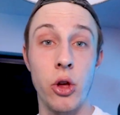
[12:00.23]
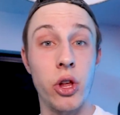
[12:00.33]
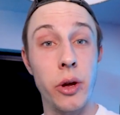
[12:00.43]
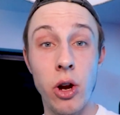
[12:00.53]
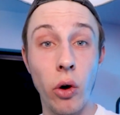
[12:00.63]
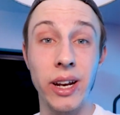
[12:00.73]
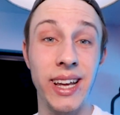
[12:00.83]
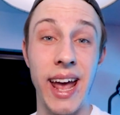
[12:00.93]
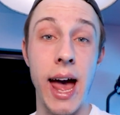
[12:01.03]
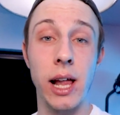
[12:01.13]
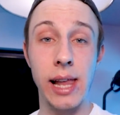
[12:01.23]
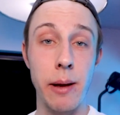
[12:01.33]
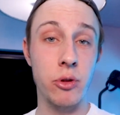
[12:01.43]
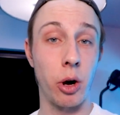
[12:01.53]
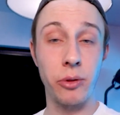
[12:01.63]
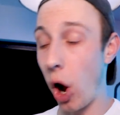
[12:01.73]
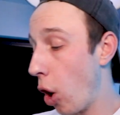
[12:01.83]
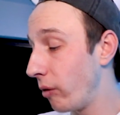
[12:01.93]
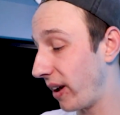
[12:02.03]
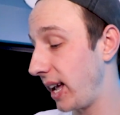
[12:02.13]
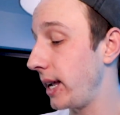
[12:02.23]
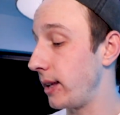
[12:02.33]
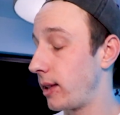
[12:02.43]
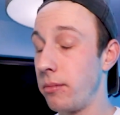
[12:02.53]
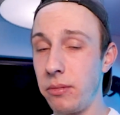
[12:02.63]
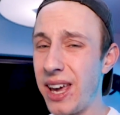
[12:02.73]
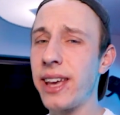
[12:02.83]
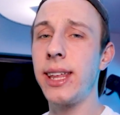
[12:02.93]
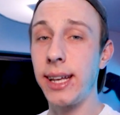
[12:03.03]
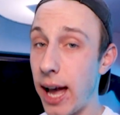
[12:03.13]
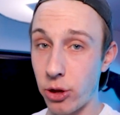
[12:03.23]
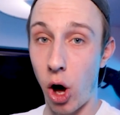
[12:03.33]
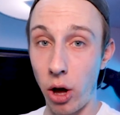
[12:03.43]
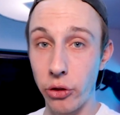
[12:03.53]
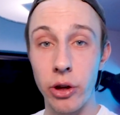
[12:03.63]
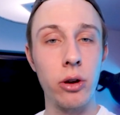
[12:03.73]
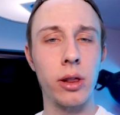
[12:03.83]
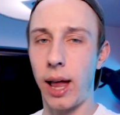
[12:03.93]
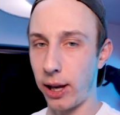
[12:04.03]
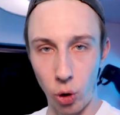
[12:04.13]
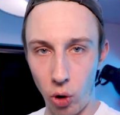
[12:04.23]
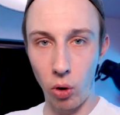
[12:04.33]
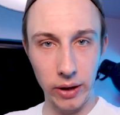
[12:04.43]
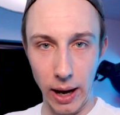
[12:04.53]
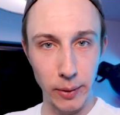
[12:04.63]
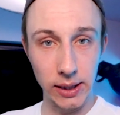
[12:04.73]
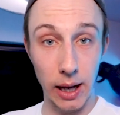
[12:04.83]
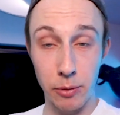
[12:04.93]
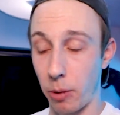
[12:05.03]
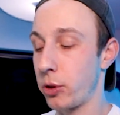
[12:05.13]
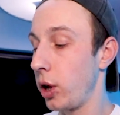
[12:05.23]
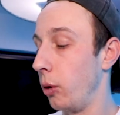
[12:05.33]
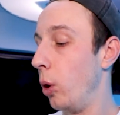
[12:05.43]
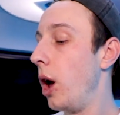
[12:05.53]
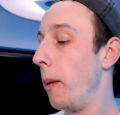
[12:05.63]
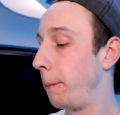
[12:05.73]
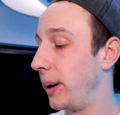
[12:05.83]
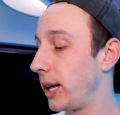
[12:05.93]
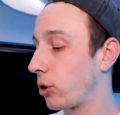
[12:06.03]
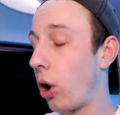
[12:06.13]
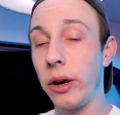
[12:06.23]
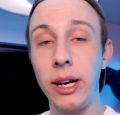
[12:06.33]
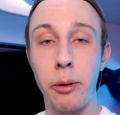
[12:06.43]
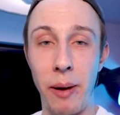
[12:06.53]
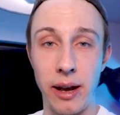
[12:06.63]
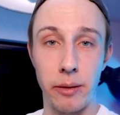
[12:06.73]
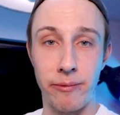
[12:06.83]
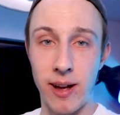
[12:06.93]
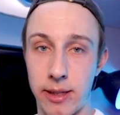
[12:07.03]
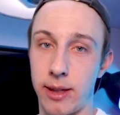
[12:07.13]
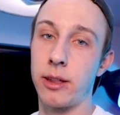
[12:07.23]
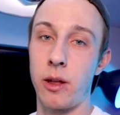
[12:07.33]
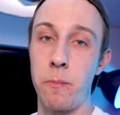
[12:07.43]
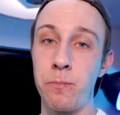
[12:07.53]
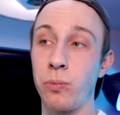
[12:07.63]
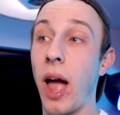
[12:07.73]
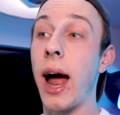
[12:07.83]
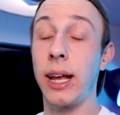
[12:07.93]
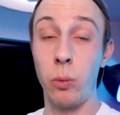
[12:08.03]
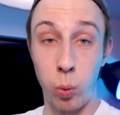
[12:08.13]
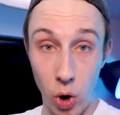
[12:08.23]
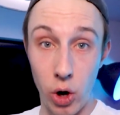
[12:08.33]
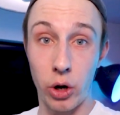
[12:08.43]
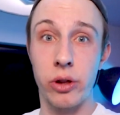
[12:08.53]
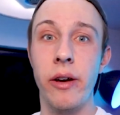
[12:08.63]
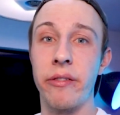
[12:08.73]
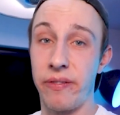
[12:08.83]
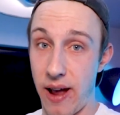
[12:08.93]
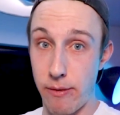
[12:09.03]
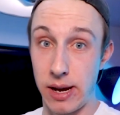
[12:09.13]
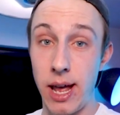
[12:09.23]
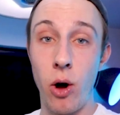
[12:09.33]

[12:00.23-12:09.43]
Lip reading: So you're not going to get a laptop that overheats. Yes, it gets hot, like all gaming laptops do, but it's got an independent fan system, and it works very